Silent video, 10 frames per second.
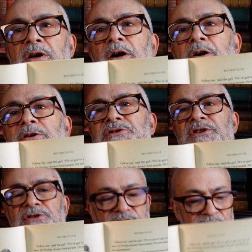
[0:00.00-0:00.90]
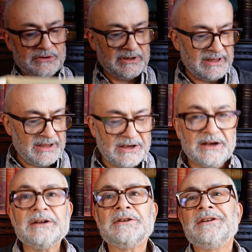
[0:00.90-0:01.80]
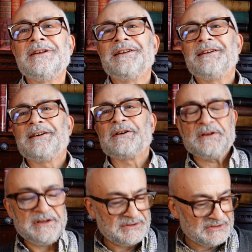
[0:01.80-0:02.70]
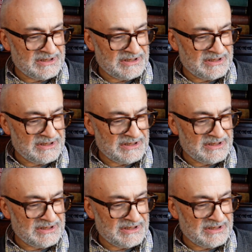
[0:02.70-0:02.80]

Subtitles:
artists on a kids'